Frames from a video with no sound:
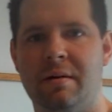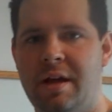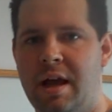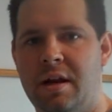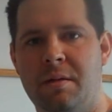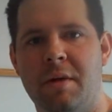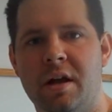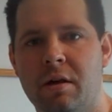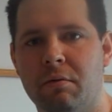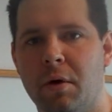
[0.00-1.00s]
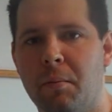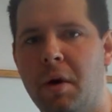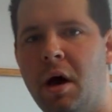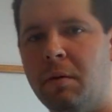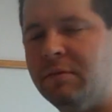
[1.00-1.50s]
candy making room.
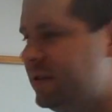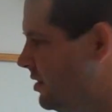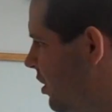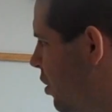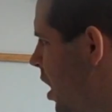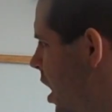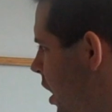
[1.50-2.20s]
And so